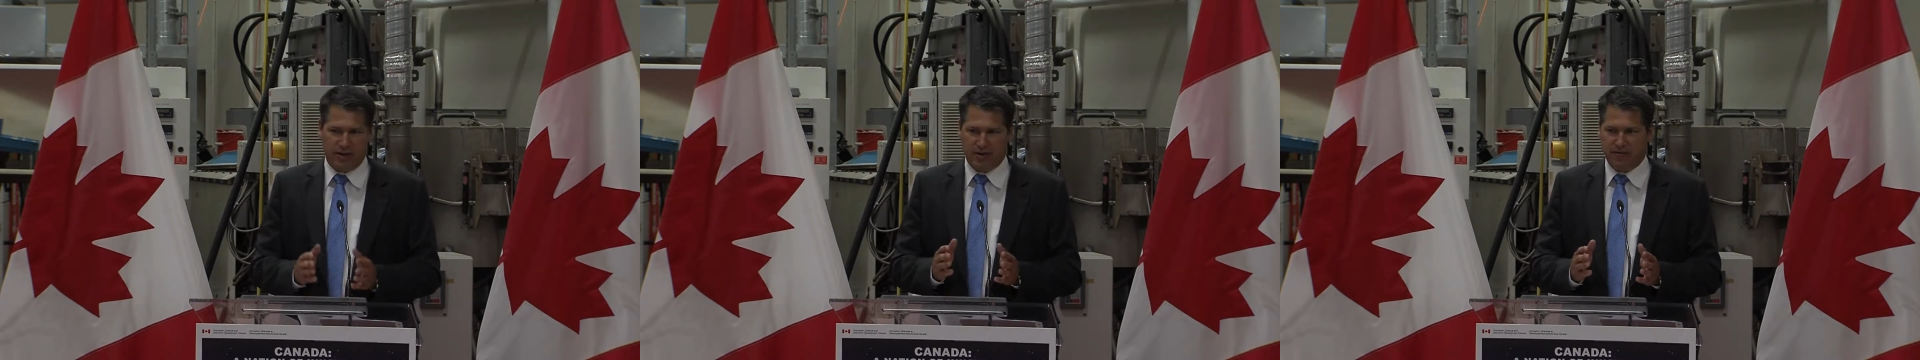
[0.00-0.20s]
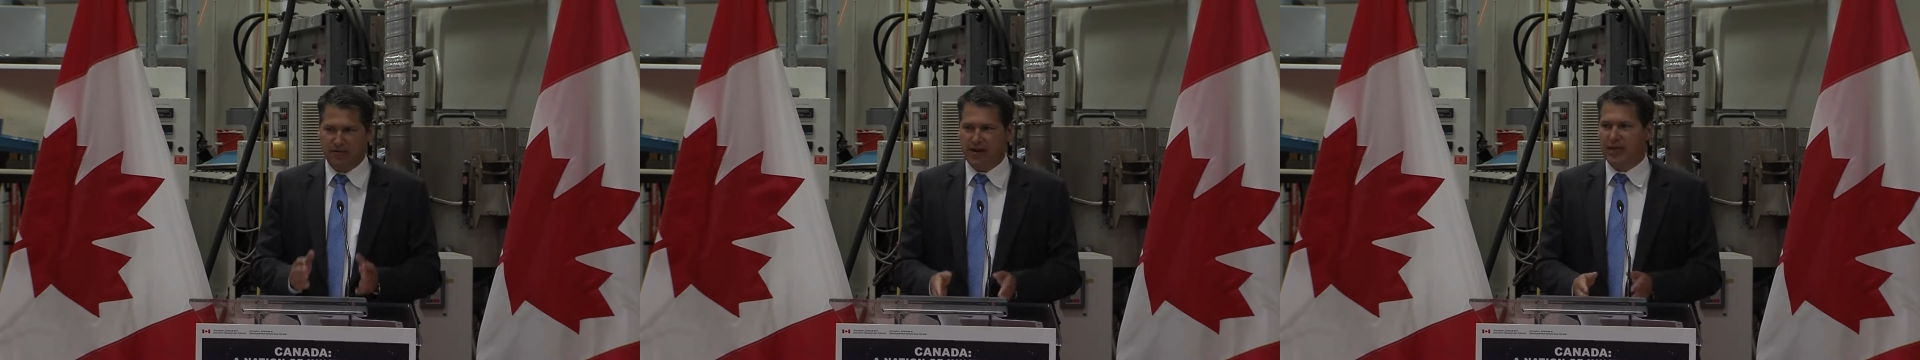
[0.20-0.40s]

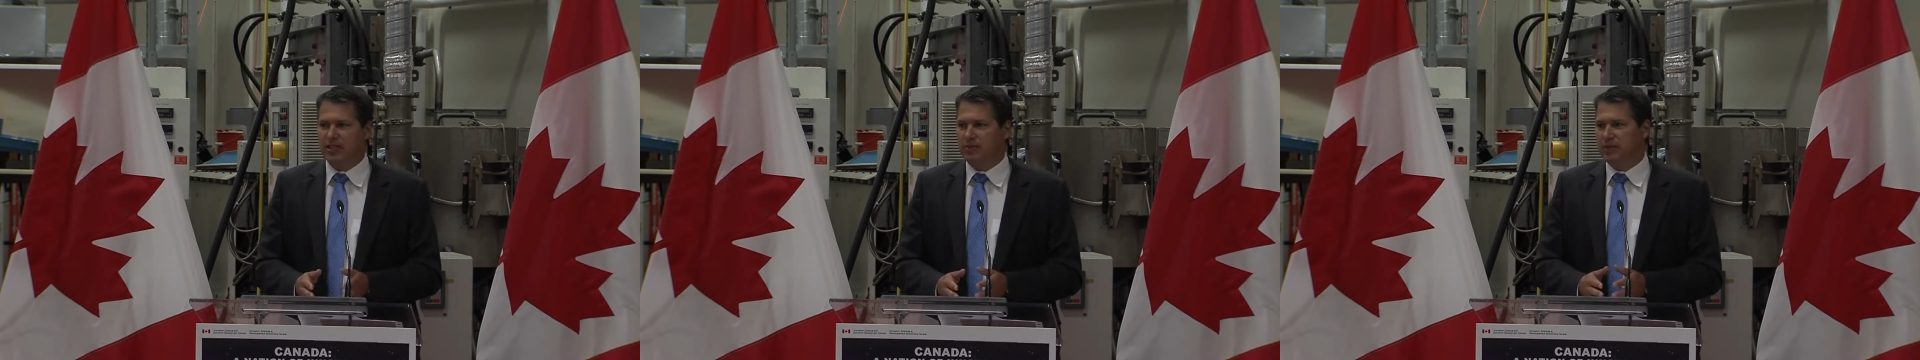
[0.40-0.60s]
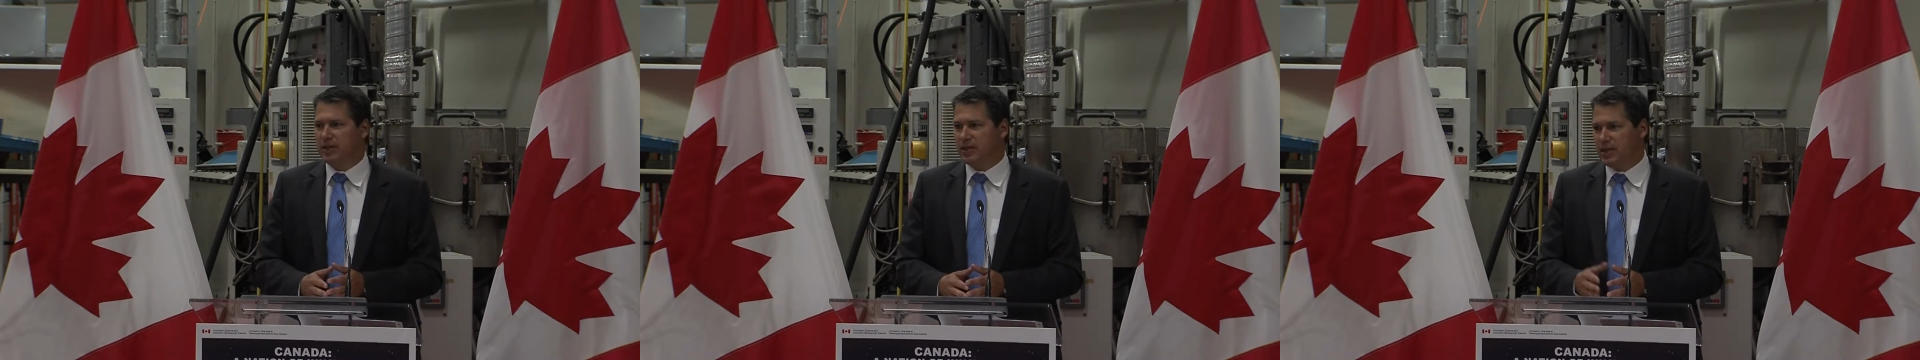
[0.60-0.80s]

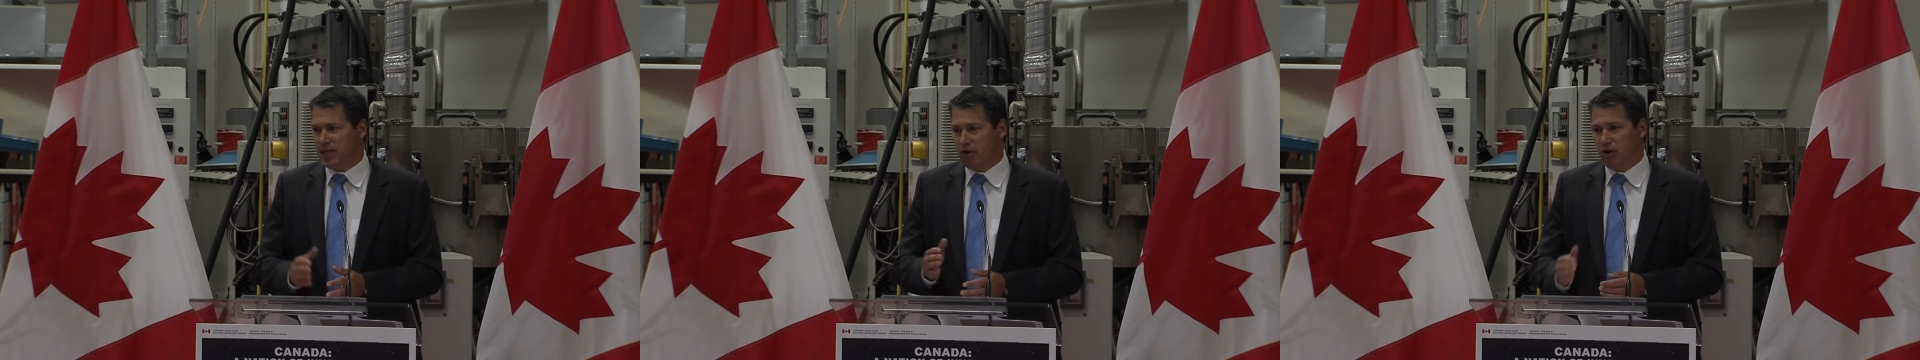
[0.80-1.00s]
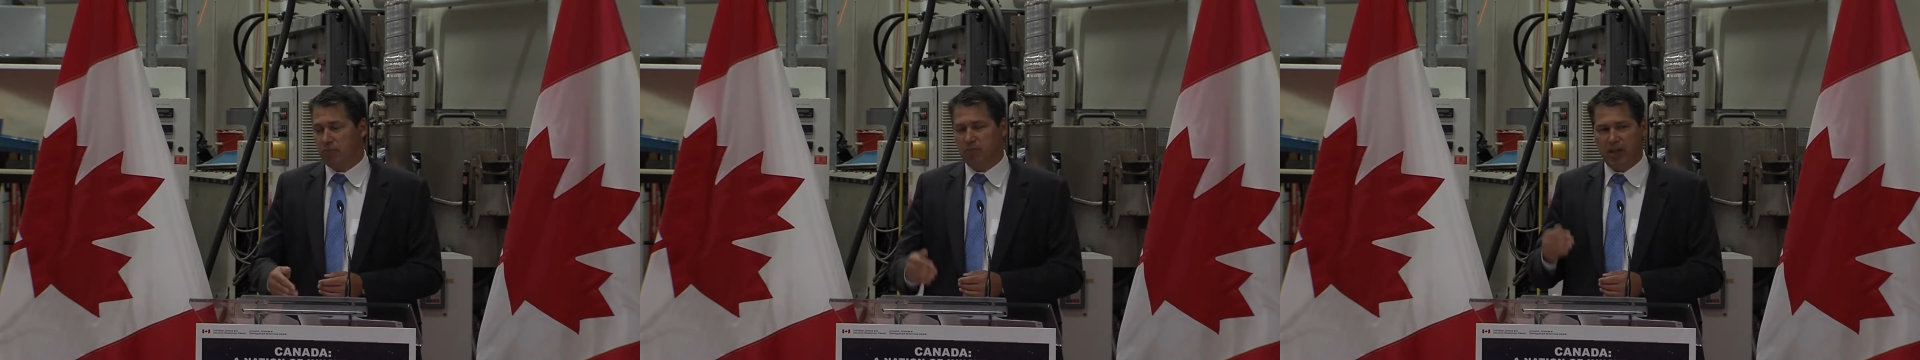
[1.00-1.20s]
investment
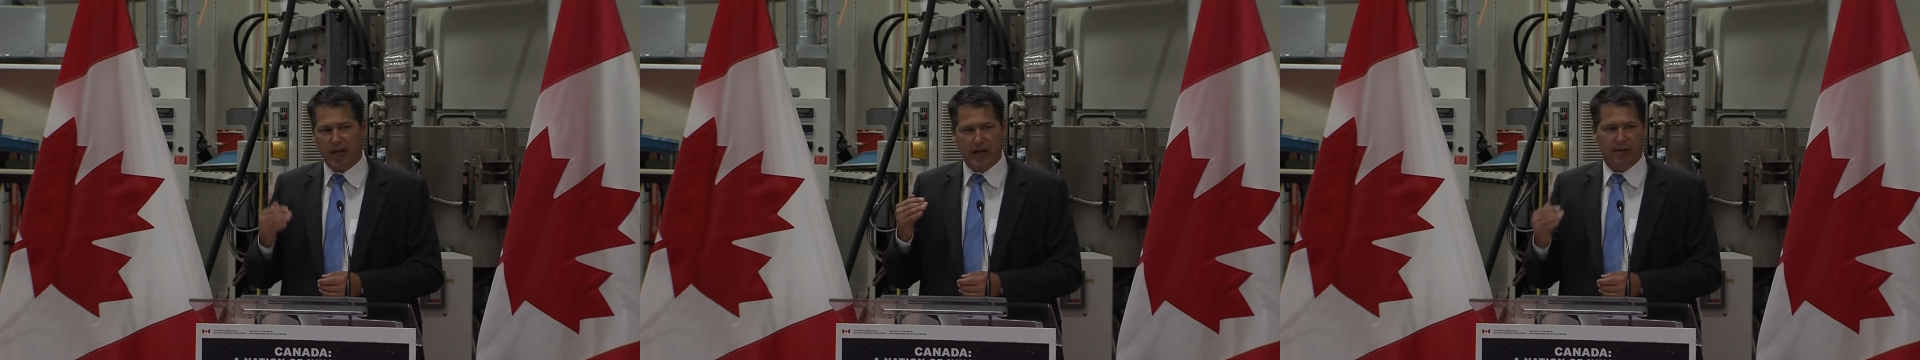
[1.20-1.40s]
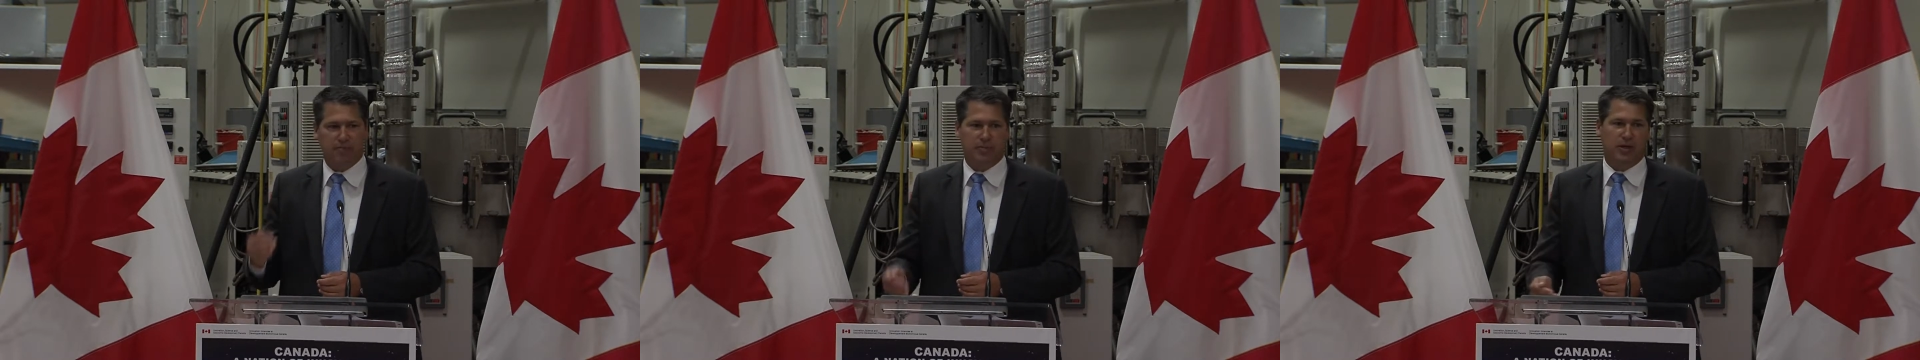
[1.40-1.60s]
in our
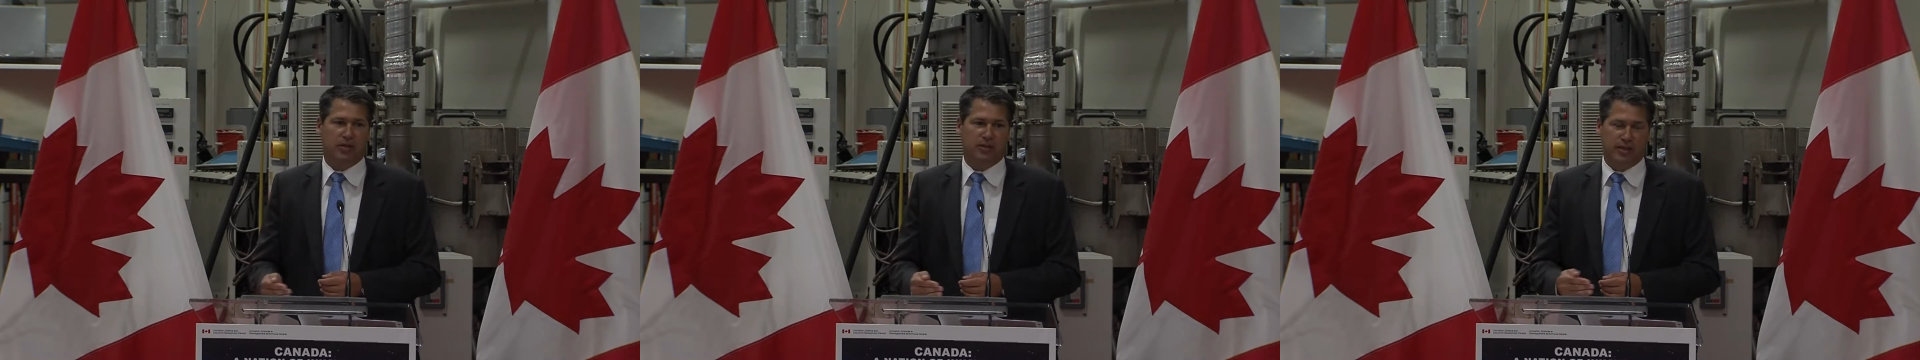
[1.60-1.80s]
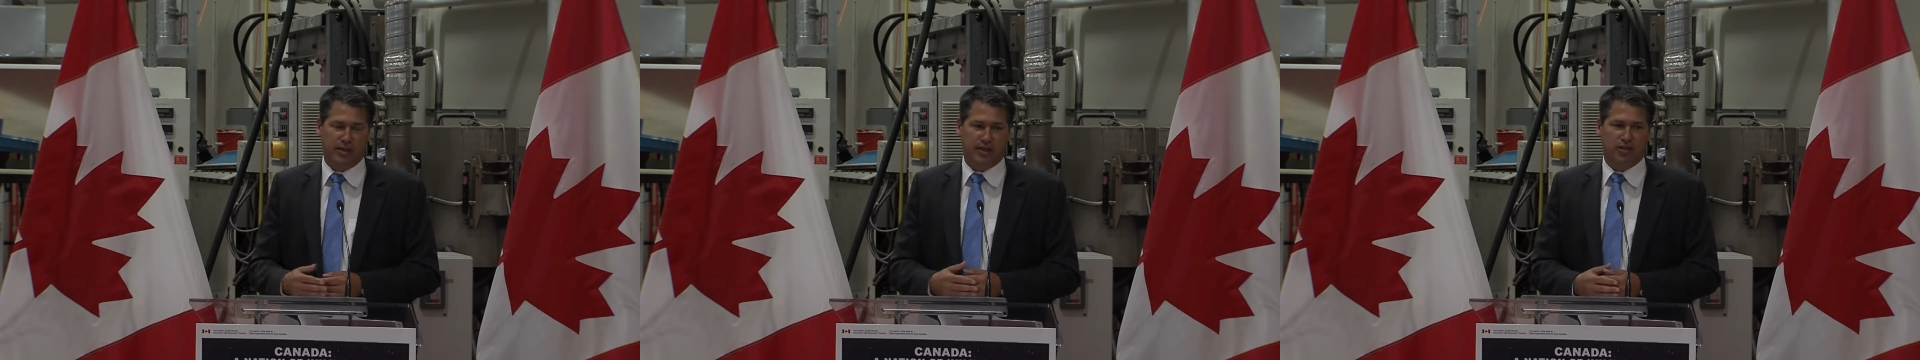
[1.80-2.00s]
plant
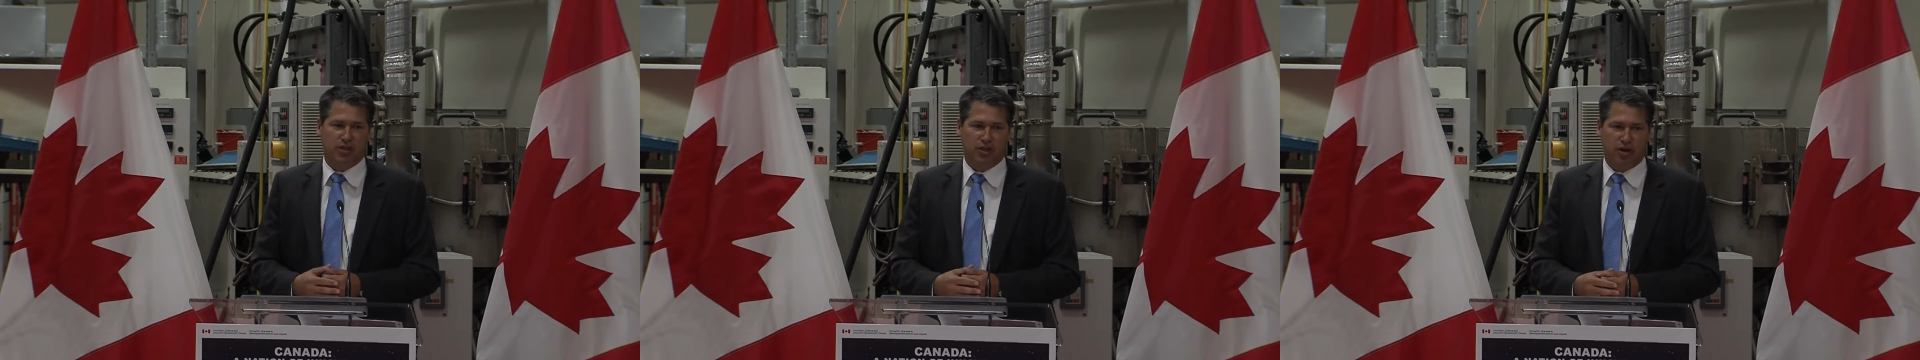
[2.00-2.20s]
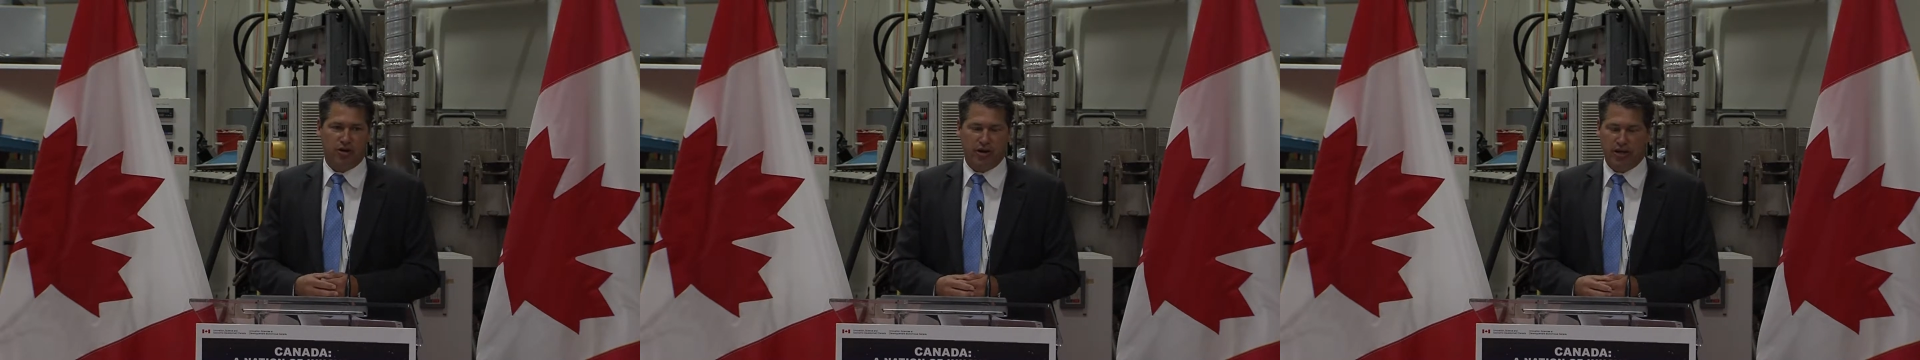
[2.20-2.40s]
built in
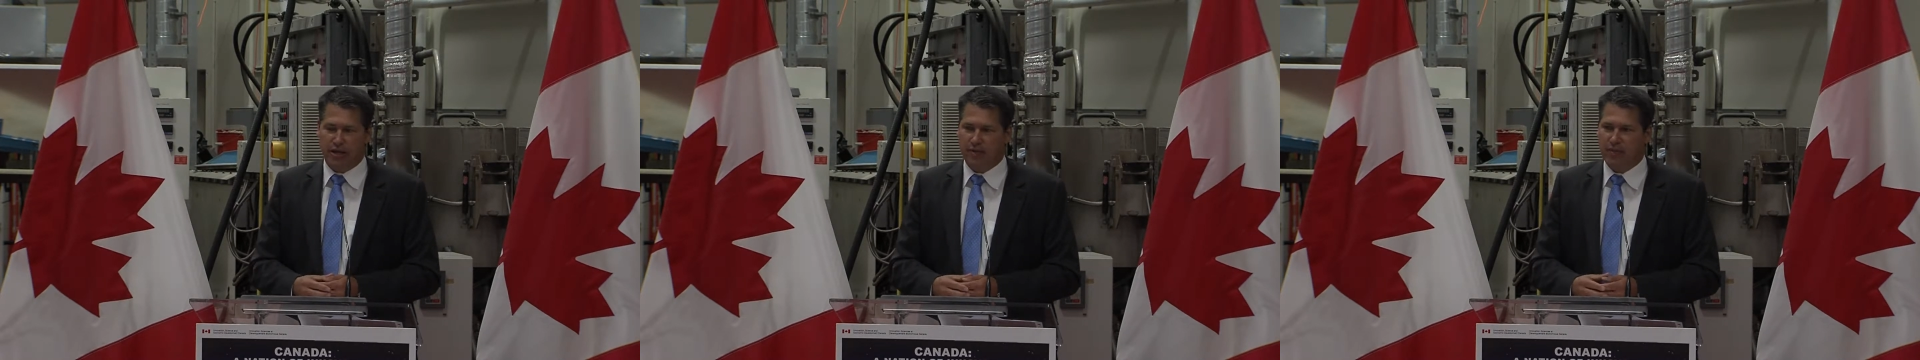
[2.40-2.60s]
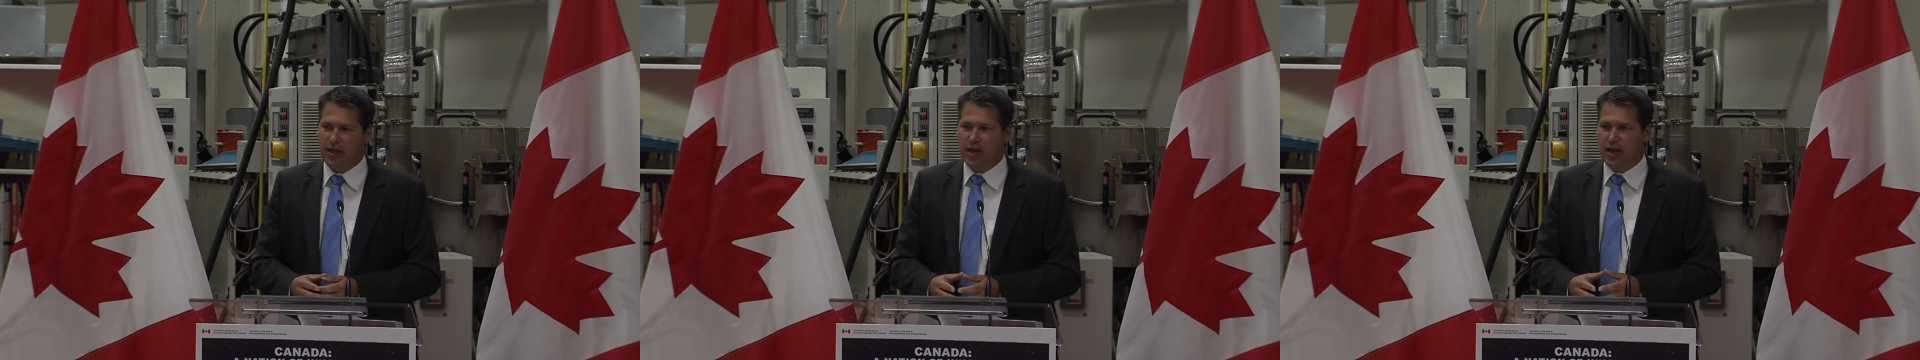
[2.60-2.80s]

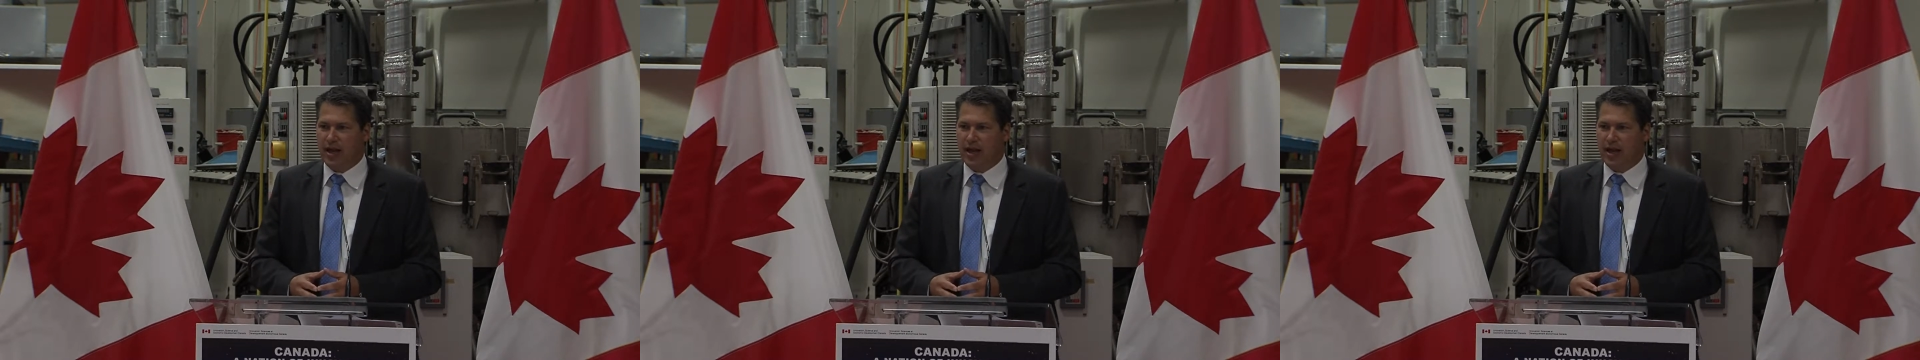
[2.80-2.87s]
Sarnia.